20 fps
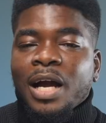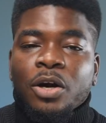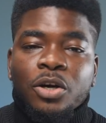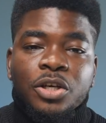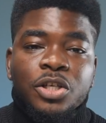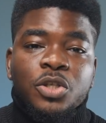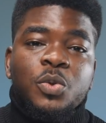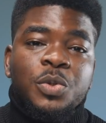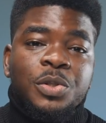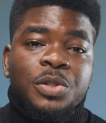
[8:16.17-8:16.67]

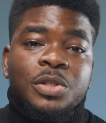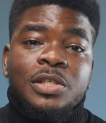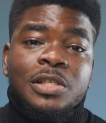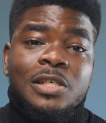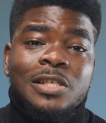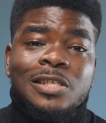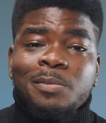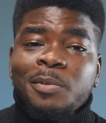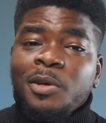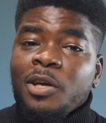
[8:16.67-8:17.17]
According to this, the
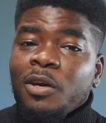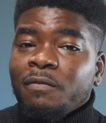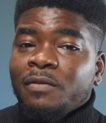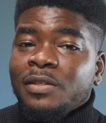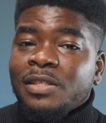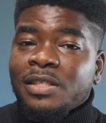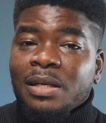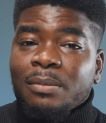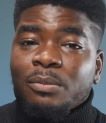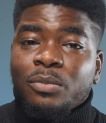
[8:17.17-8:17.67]
display of
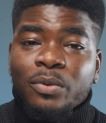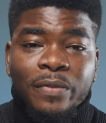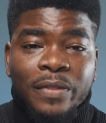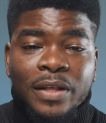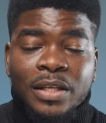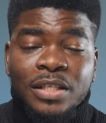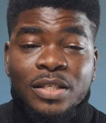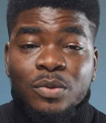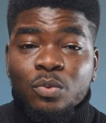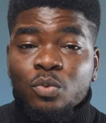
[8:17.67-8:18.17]
the Zenbook
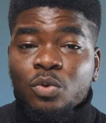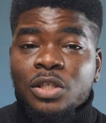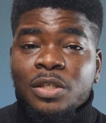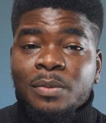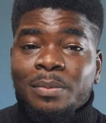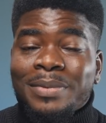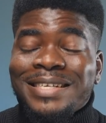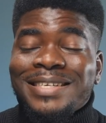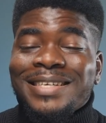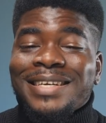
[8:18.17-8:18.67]
13 will
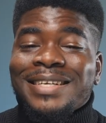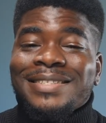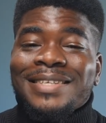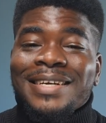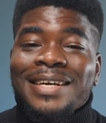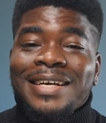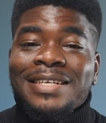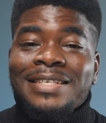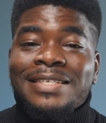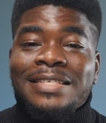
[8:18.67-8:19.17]
display the
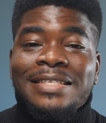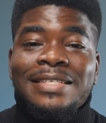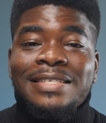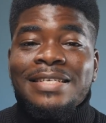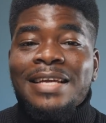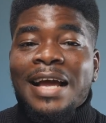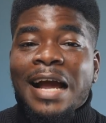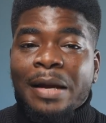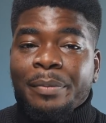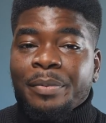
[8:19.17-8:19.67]
entire
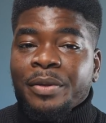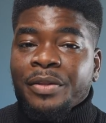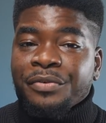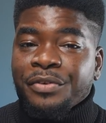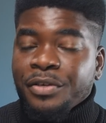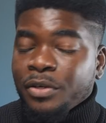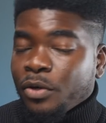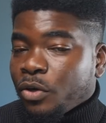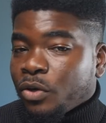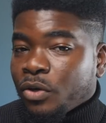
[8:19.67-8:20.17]

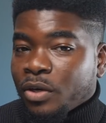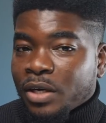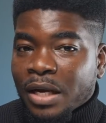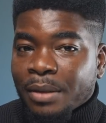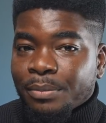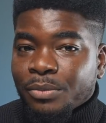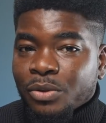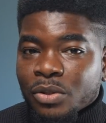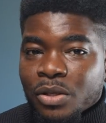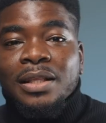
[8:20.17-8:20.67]
DC-IP3 color
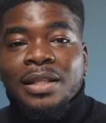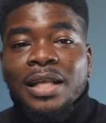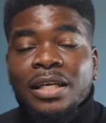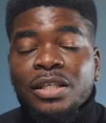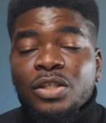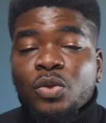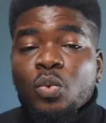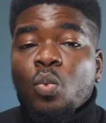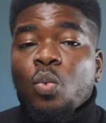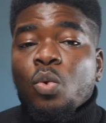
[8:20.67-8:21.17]
gamut. That
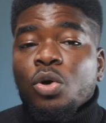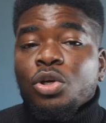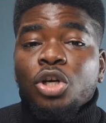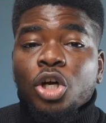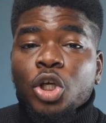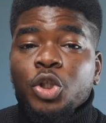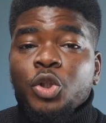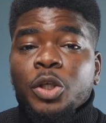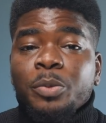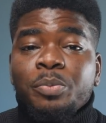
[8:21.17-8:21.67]
is
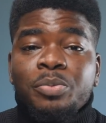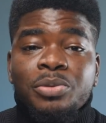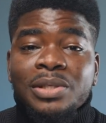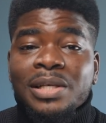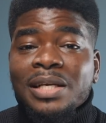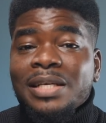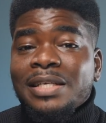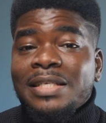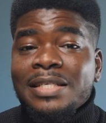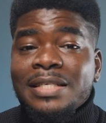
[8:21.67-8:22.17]

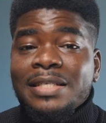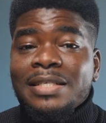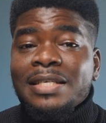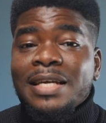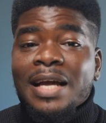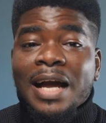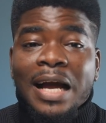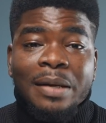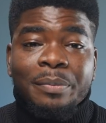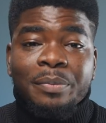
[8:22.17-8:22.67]
100%
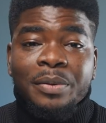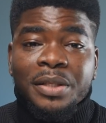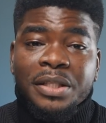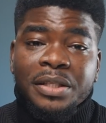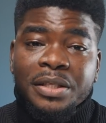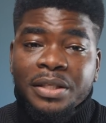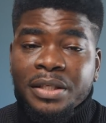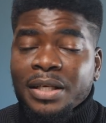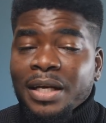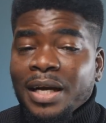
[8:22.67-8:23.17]

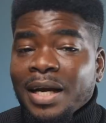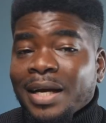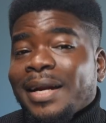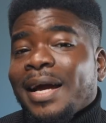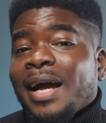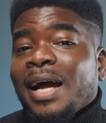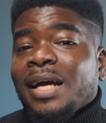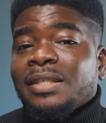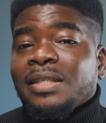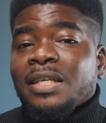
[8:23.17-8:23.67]
DC-IP3 and
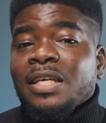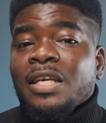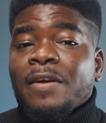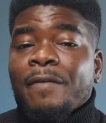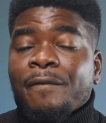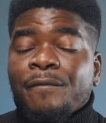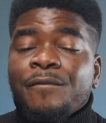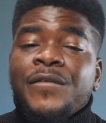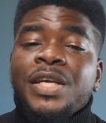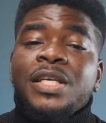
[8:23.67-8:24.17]
has
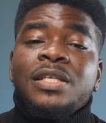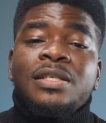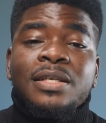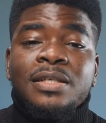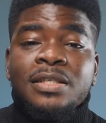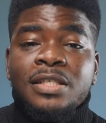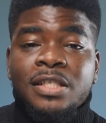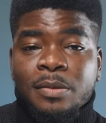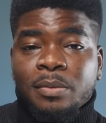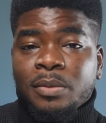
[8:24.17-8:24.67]
a
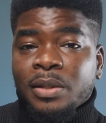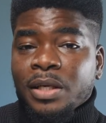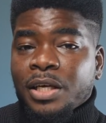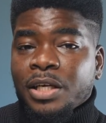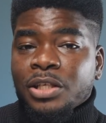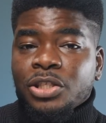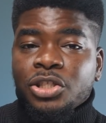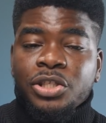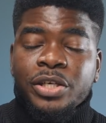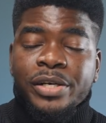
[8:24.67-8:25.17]
VESA Display
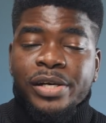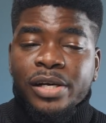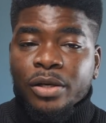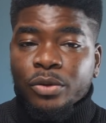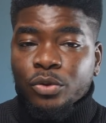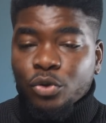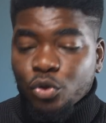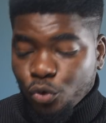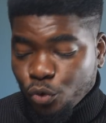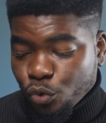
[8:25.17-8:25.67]

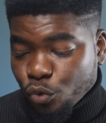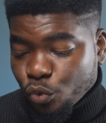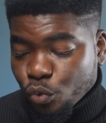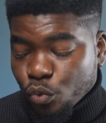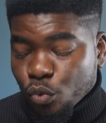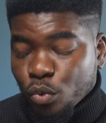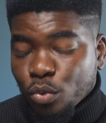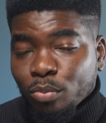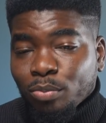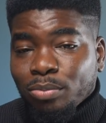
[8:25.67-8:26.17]
HDR
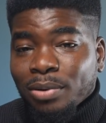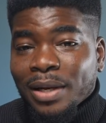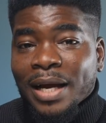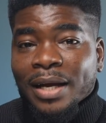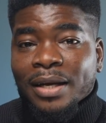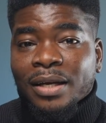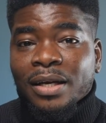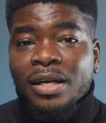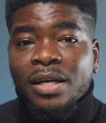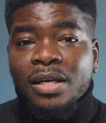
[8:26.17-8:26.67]
True
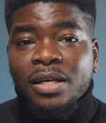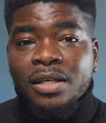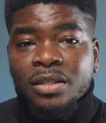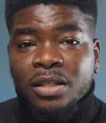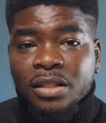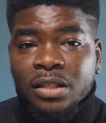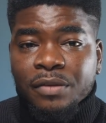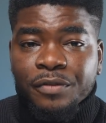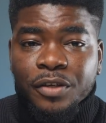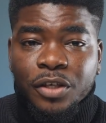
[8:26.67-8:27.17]
Black
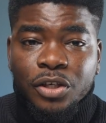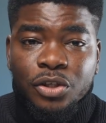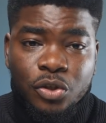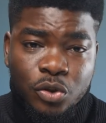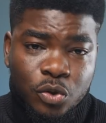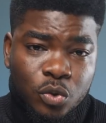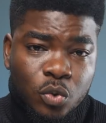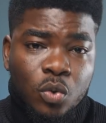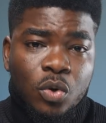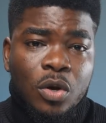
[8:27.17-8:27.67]
certification.
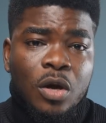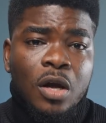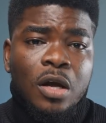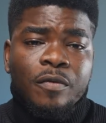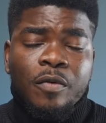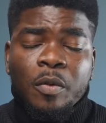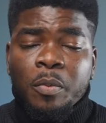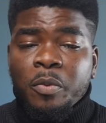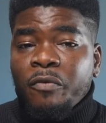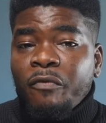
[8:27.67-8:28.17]
So
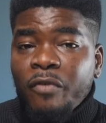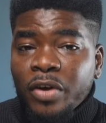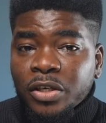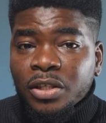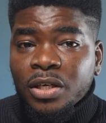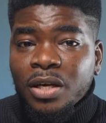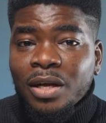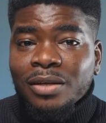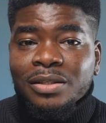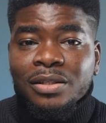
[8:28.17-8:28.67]
for
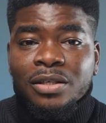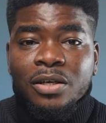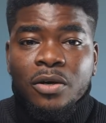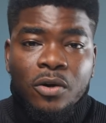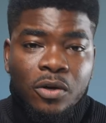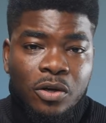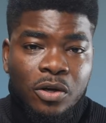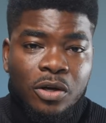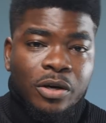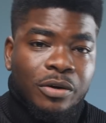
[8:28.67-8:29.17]
professionals in the
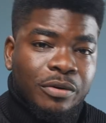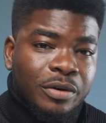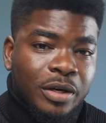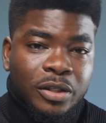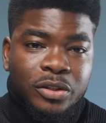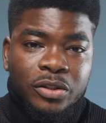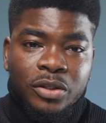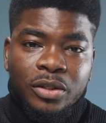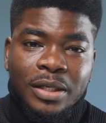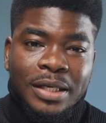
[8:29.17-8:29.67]
color
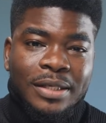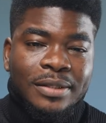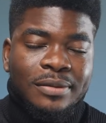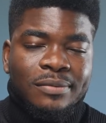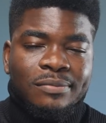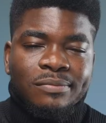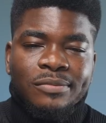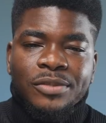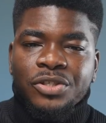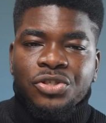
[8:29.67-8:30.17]
correction and
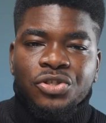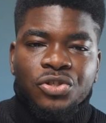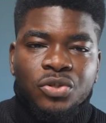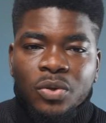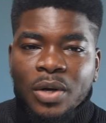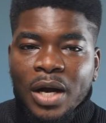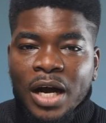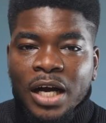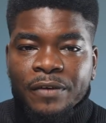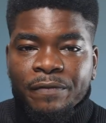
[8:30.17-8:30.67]

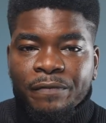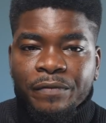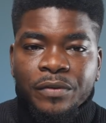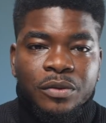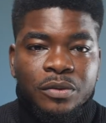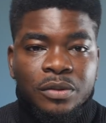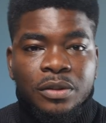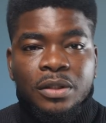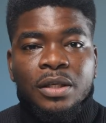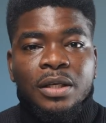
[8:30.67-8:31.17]
digital art
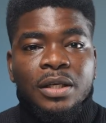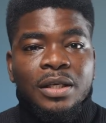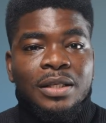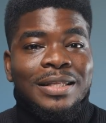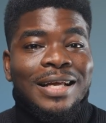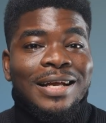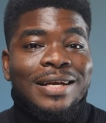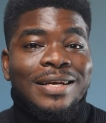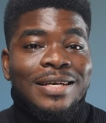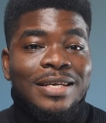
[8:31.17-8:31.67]
field
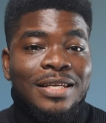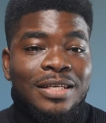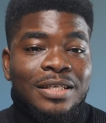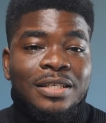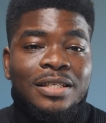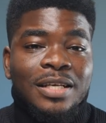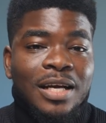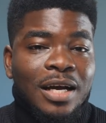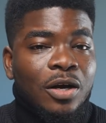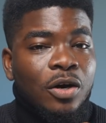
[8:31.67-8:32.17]
that
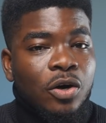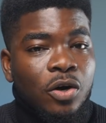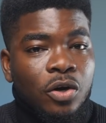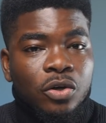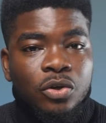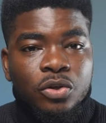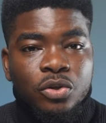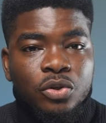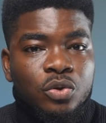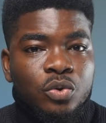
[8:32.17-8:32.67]
need their
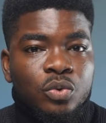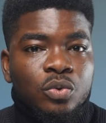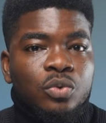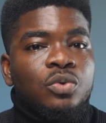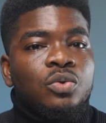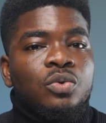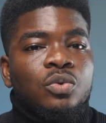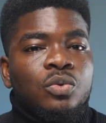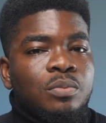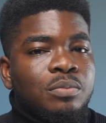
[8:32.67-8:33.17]
colors
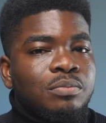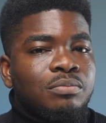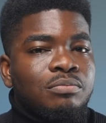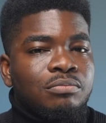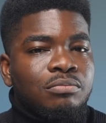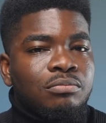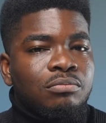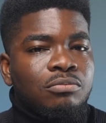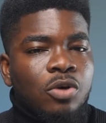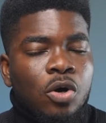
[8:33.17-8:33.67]
to
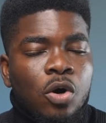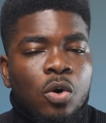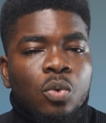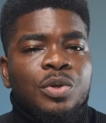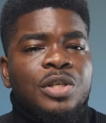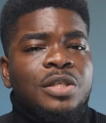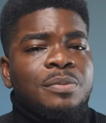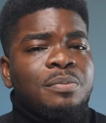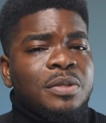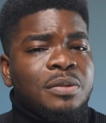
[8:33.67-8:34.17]

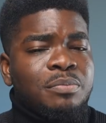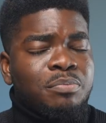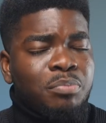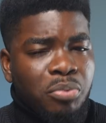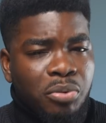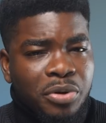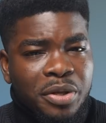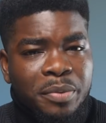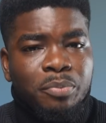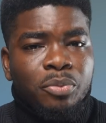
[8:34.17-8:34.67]
always be
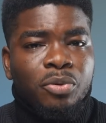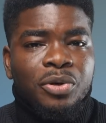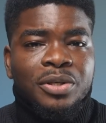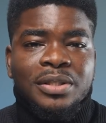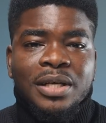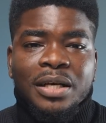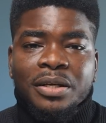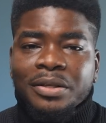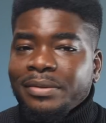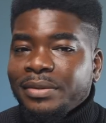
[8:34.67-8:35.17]

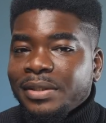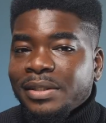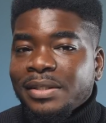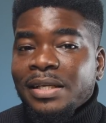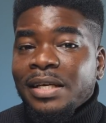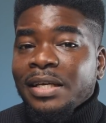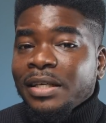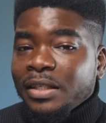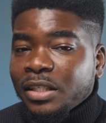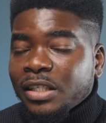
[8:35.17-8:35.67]
pinpoint accurate,
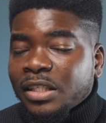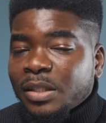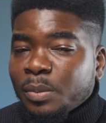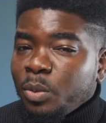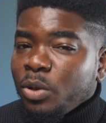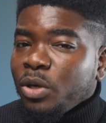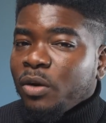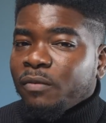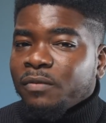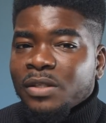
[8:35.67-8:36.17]
the
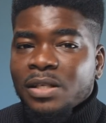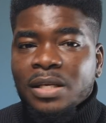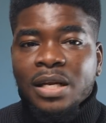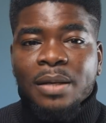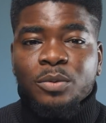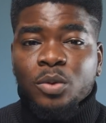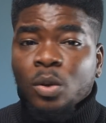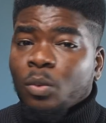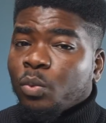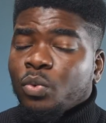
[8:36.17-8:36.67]
display of this
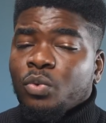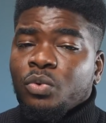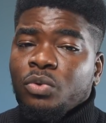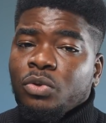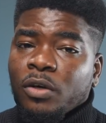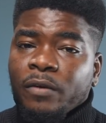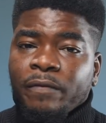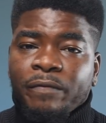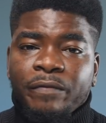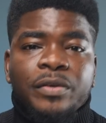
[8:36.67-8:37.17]
laptop will
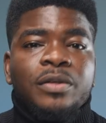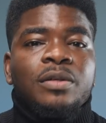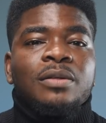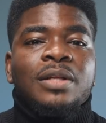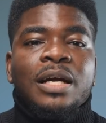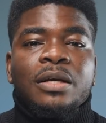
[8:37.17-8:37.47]
not fail.